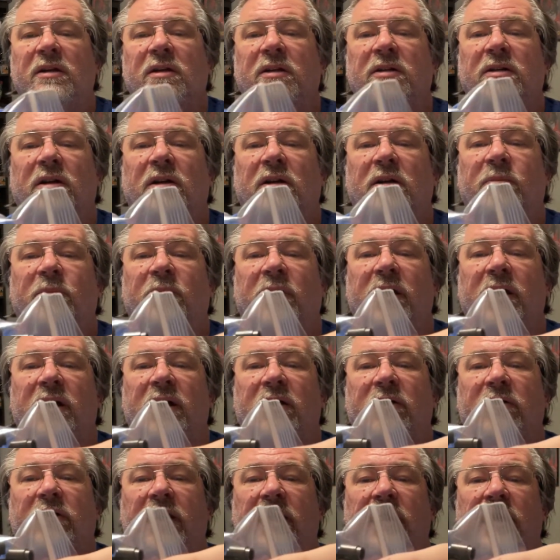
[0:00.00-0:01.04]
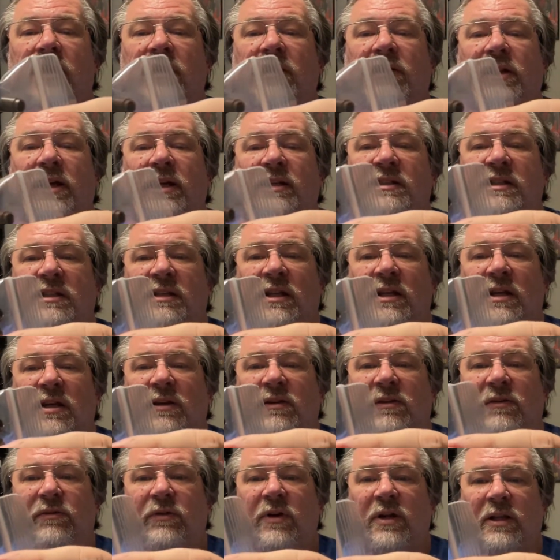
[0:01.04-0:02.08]
dark brown round, that's the
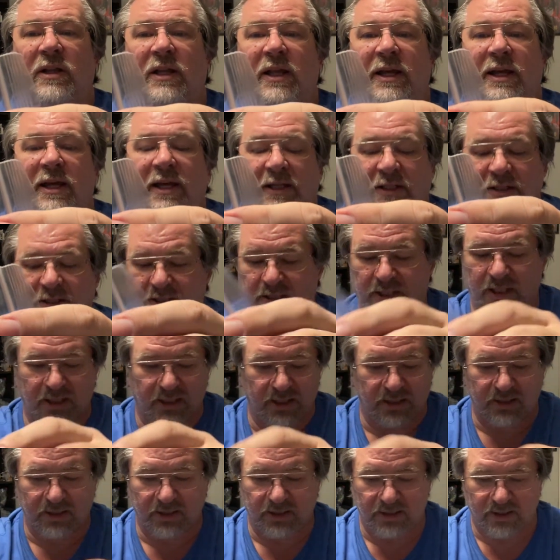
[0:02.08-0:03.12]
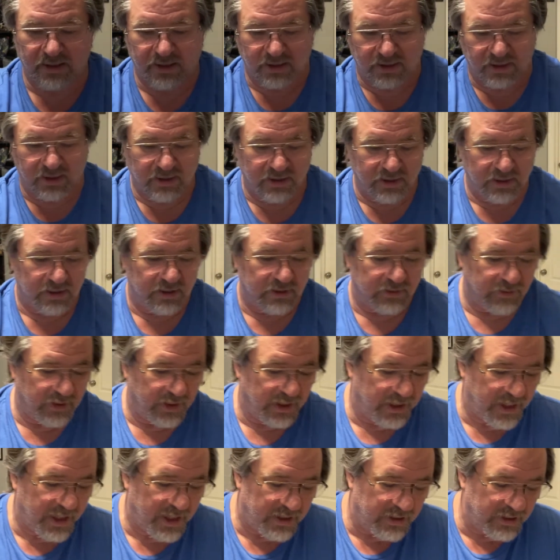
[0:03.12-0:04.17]
front legs.
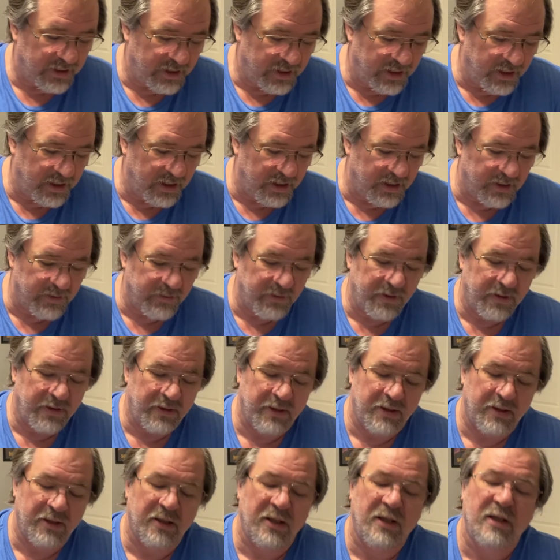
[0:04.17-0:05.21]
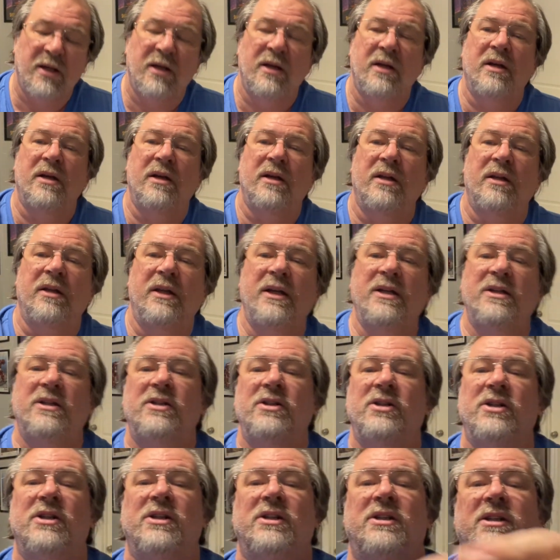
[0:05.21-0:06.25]
Ran out of them. These are
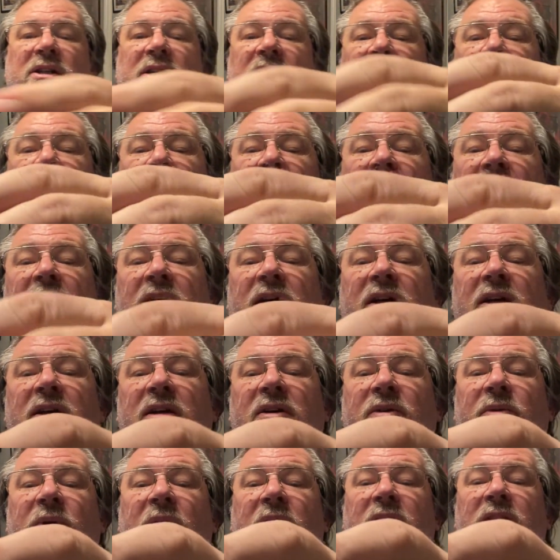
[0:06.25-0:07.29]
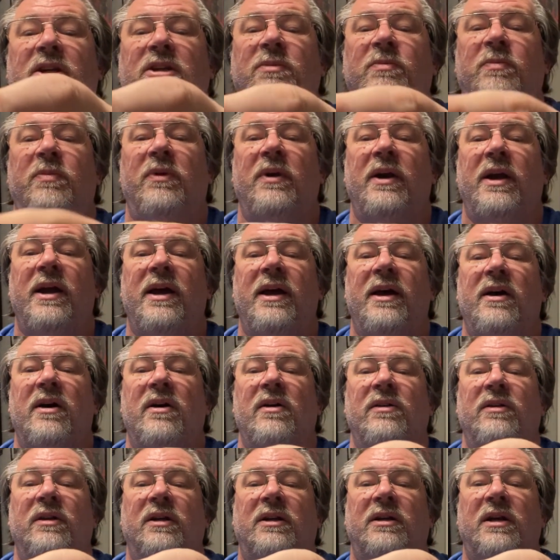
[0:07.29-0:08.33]
just the reddish
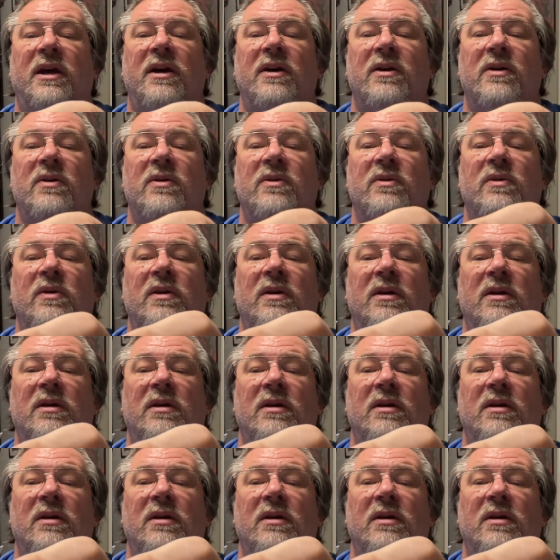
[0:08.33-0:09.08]
brown cone.